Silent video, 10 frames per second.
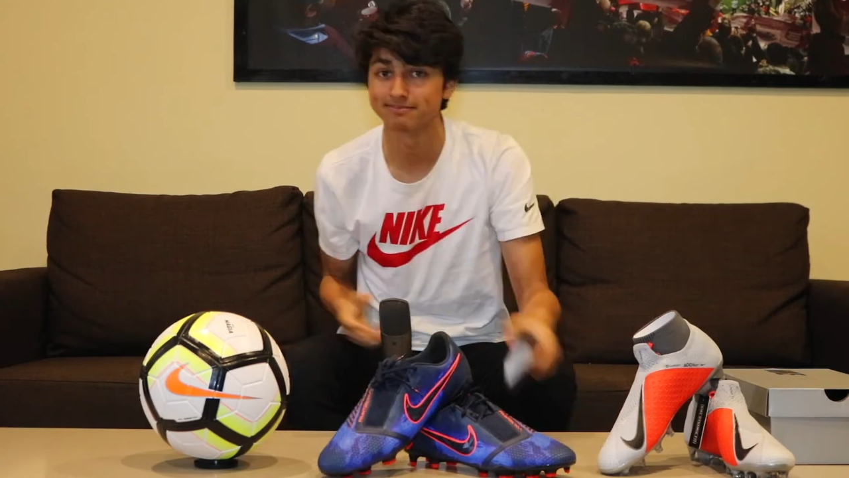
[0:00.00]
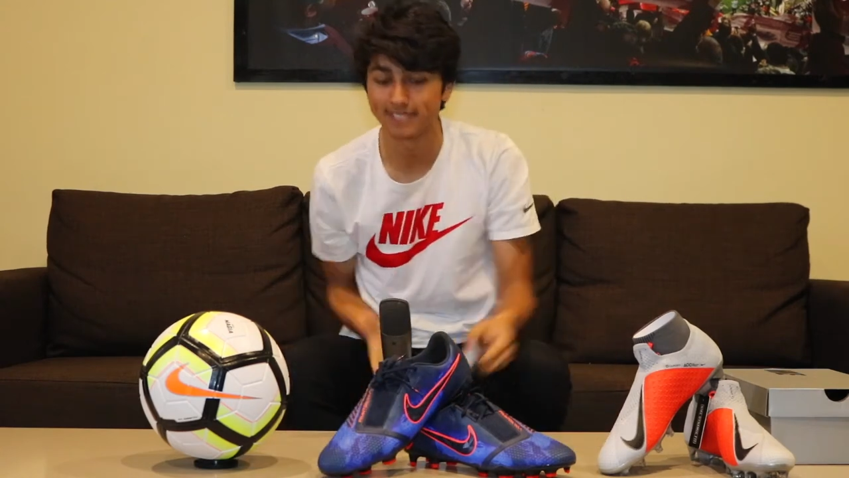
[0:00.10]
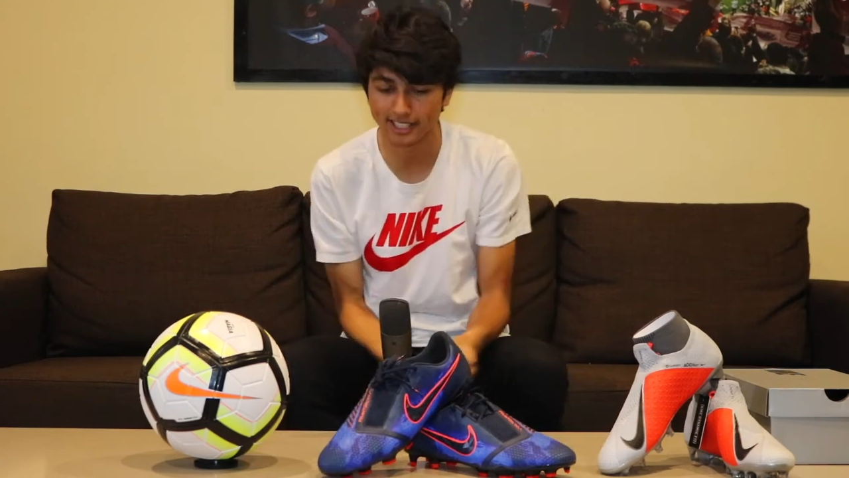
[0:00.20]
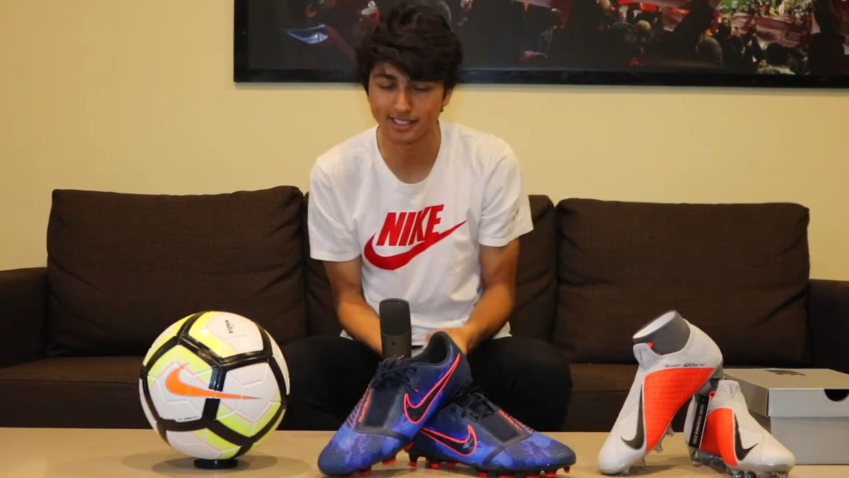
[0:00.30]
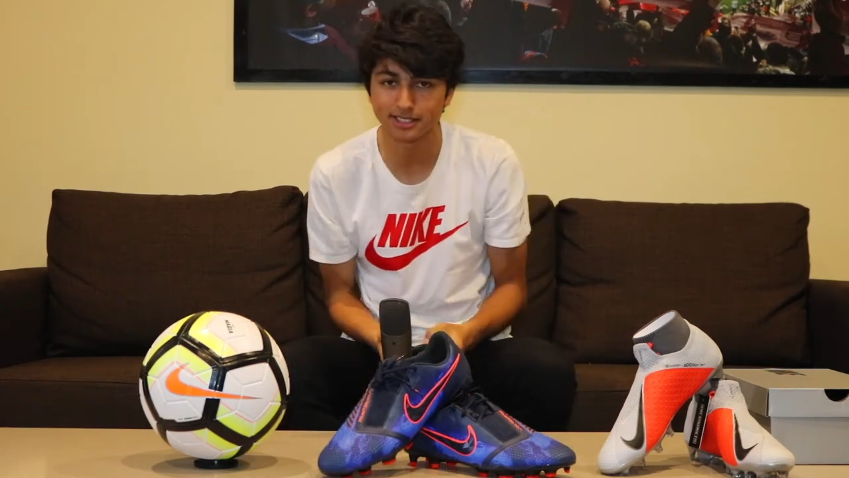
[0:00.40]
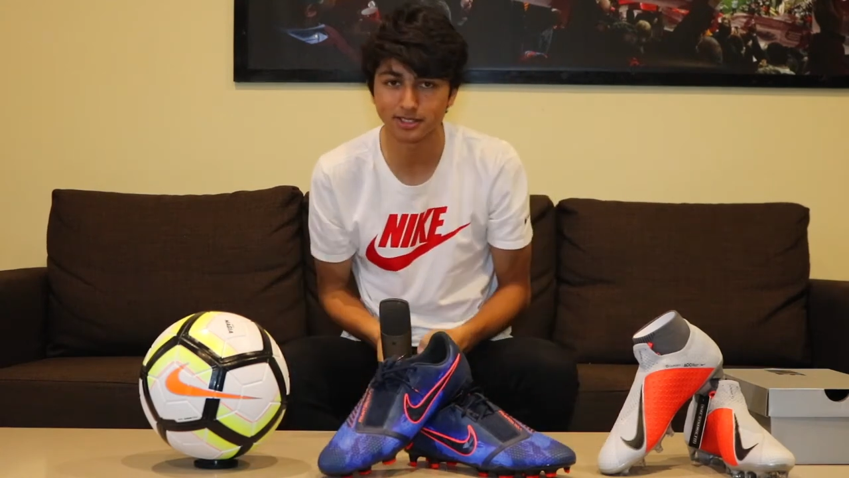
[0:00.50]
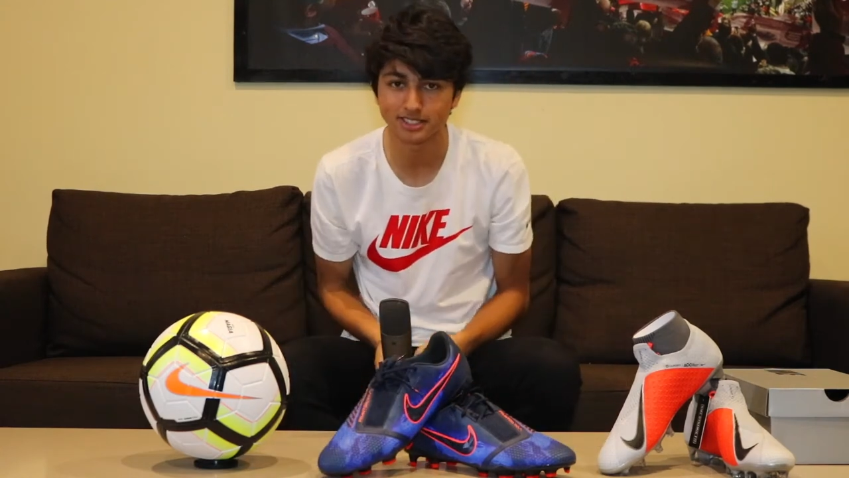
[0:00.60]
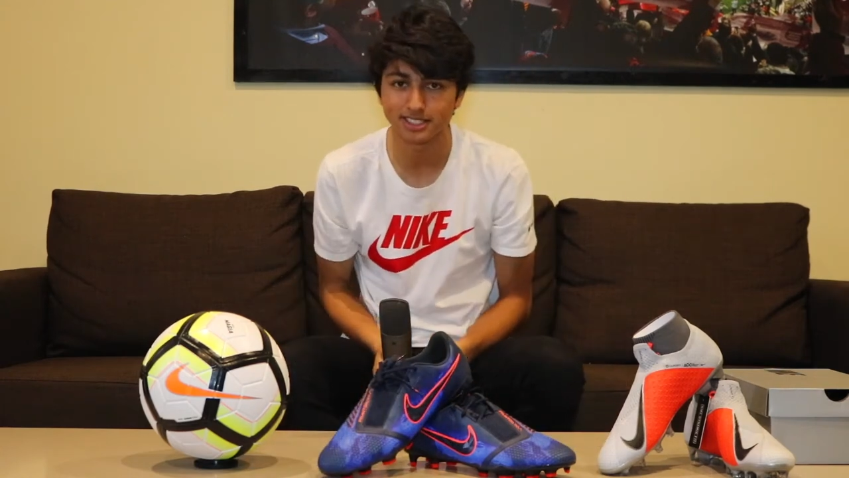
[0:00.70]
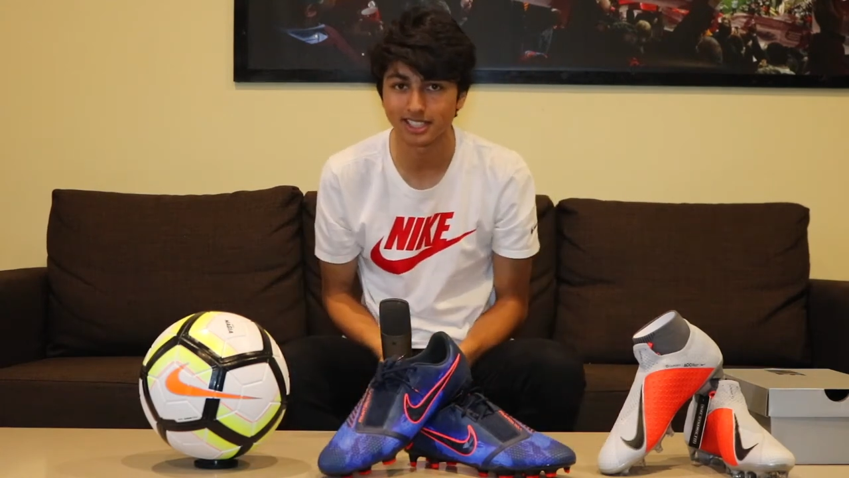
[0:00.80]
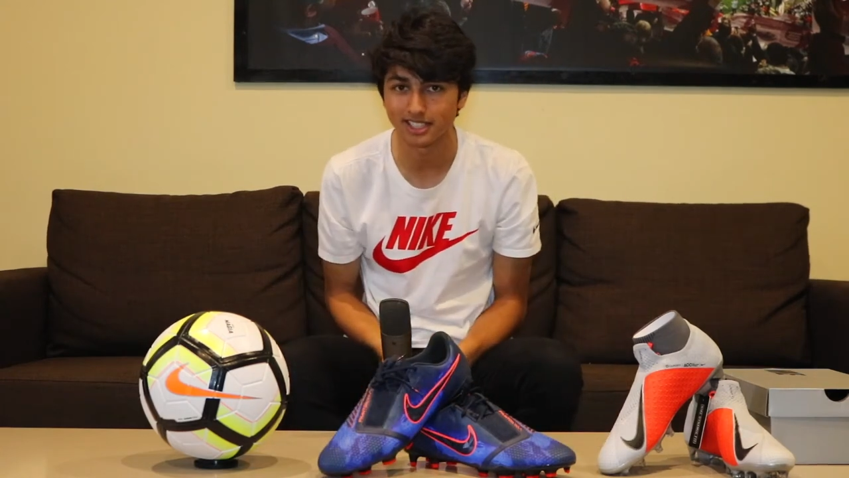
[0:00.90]
That
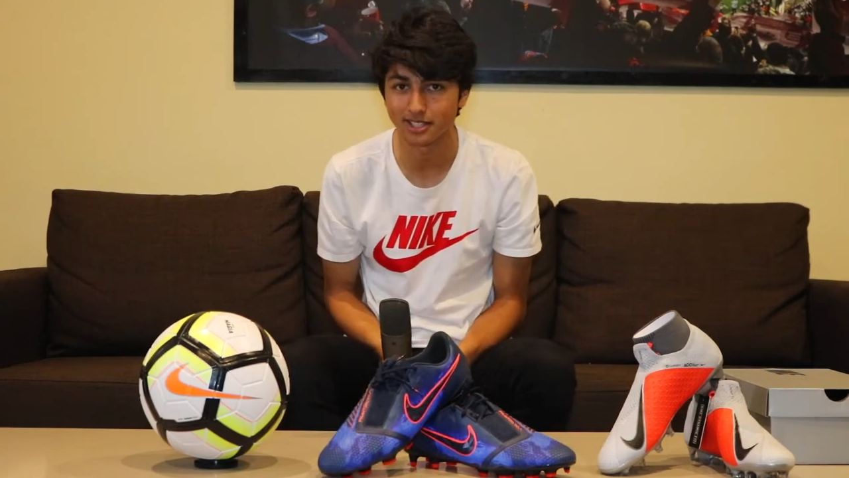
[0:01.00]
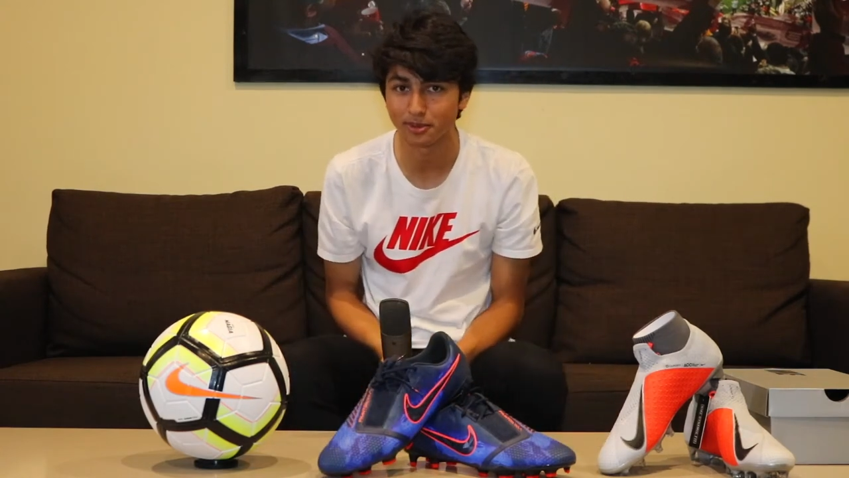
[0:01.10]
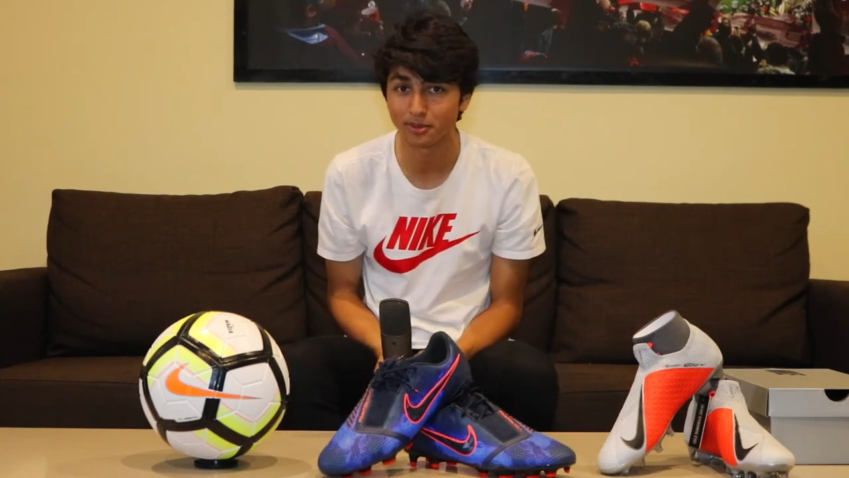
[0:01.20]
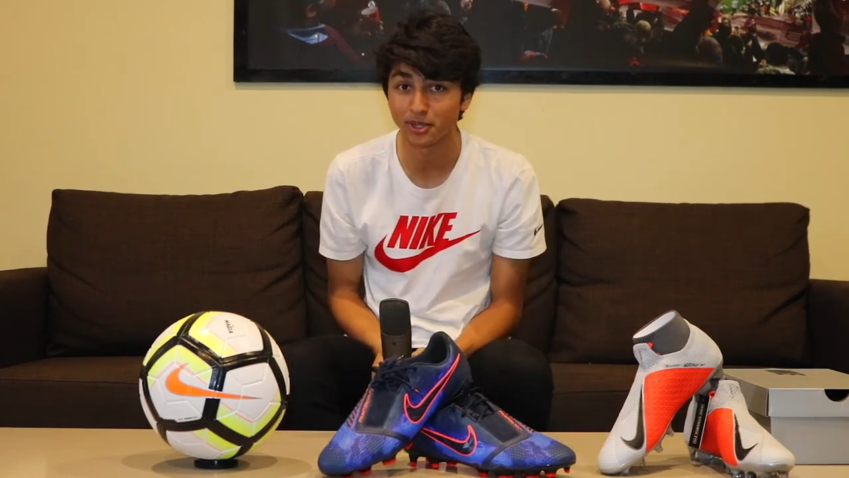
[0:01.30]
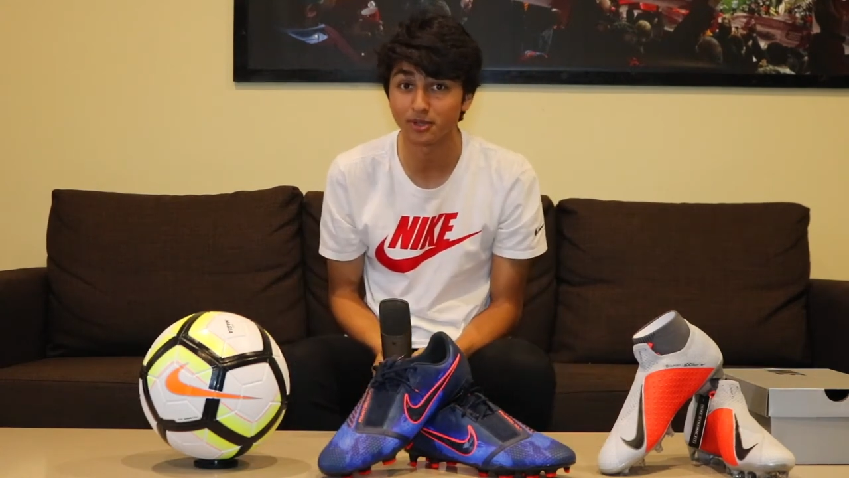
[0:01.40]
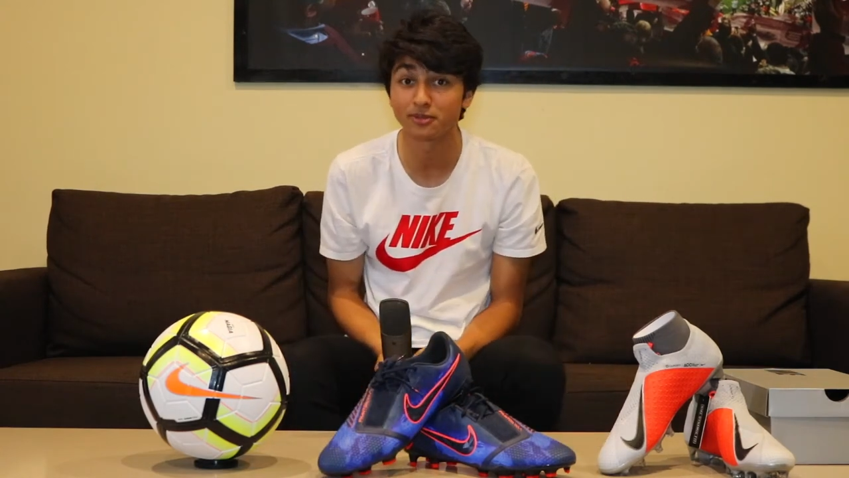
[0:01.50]
concludes uh, the review